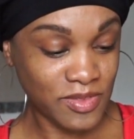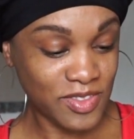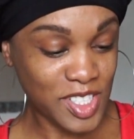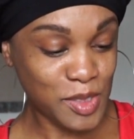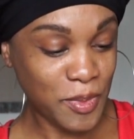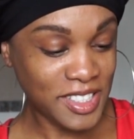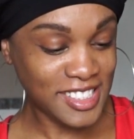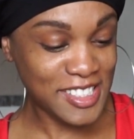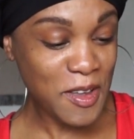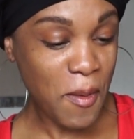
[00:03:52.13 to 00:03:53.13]
That's
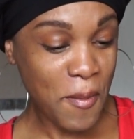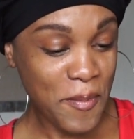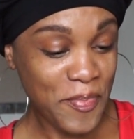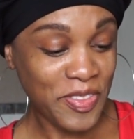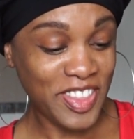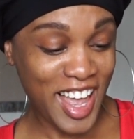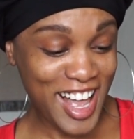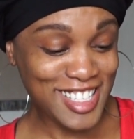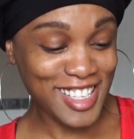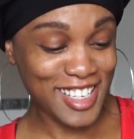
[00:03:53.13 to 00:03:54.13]
spicy. That
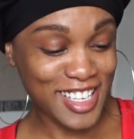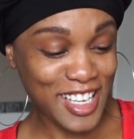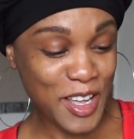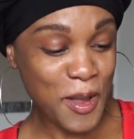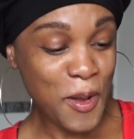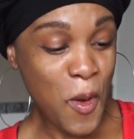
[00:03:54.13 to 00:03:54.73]
has a kick.